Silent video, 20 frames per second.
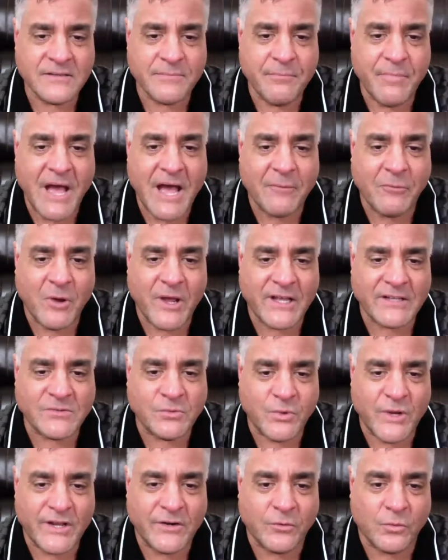
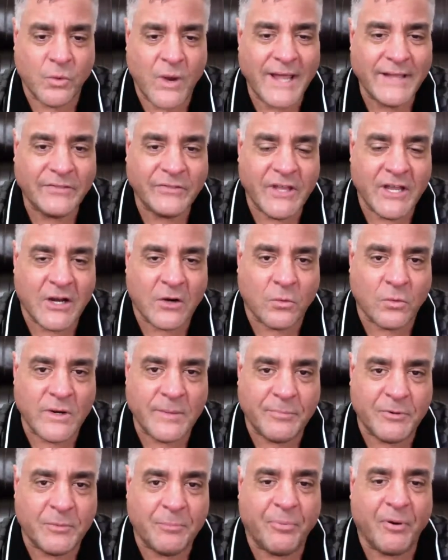Zimbabwe is written right
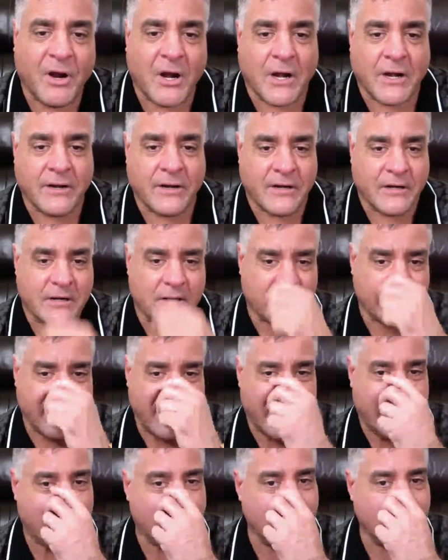there. Ripple partner,
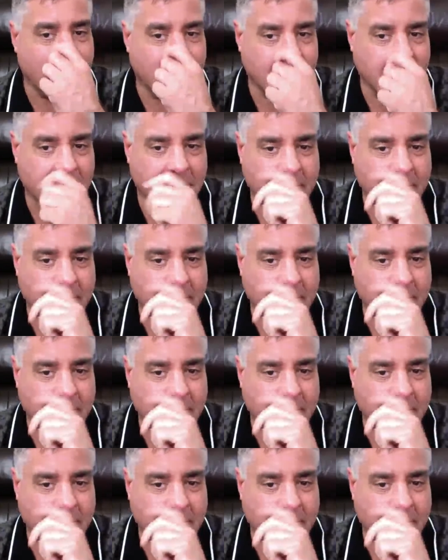okay?